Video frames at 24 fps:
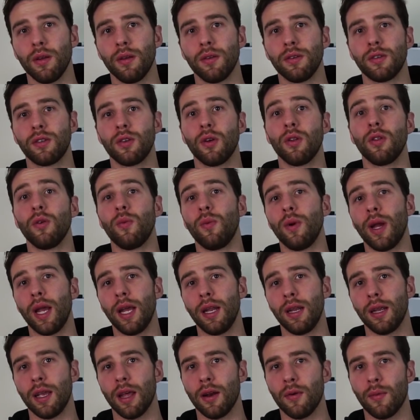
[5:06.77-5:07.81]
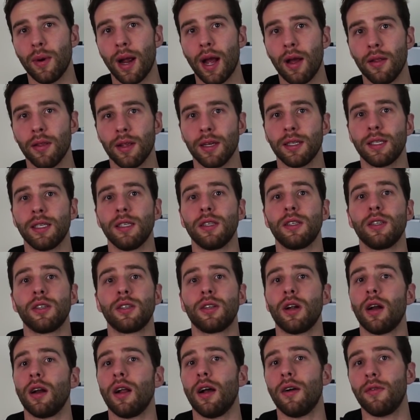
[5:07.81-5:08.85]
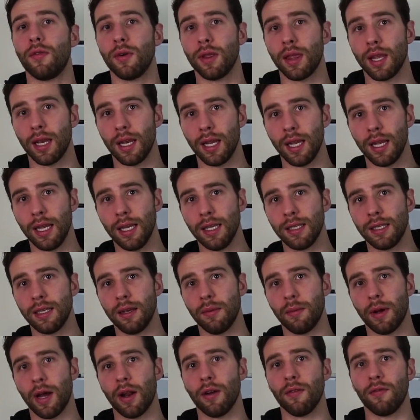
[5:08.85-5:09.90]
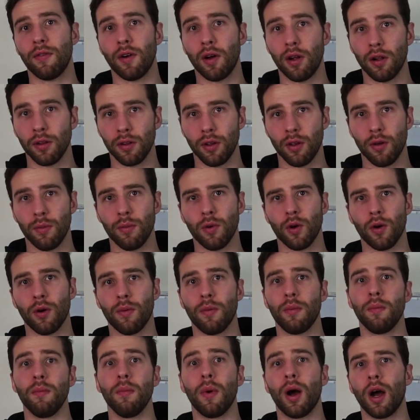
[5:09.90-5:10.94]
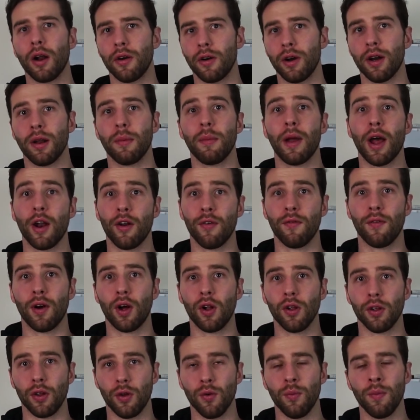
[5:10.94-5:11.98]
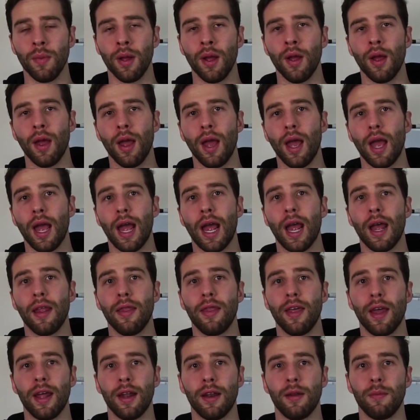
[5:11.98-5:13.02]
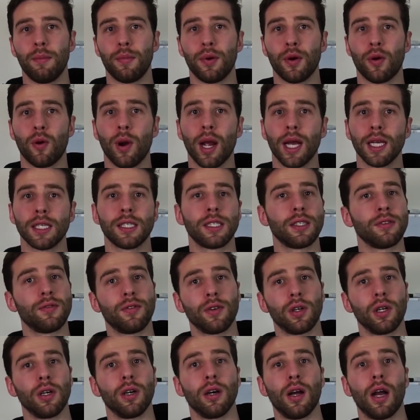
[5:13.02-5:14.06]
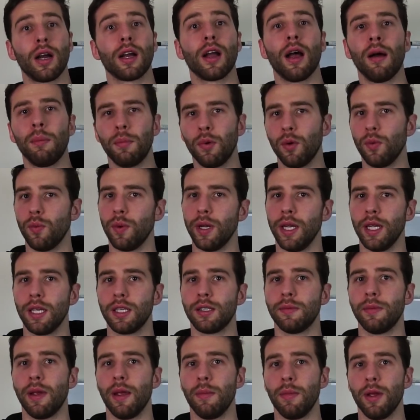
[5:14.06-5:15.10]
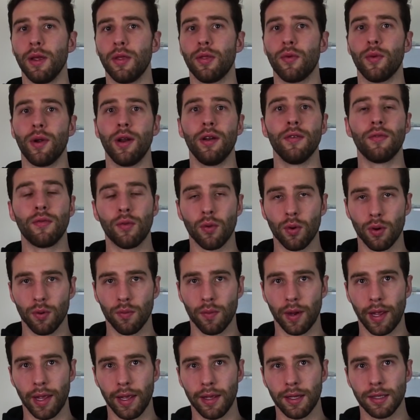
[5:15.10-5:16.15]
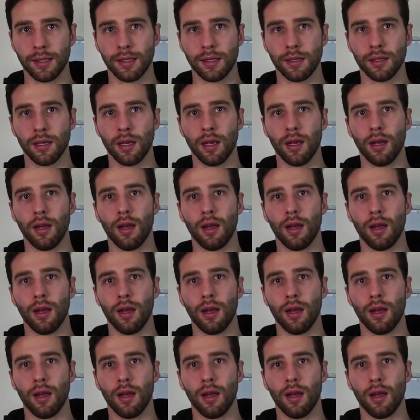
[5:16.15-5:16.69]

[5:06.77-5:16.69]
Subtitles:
So the way to get around this is to start off with an easy amount of volume or moderate amount of volume, and then progress for a couple weeks, maybe 3 to 4 weeks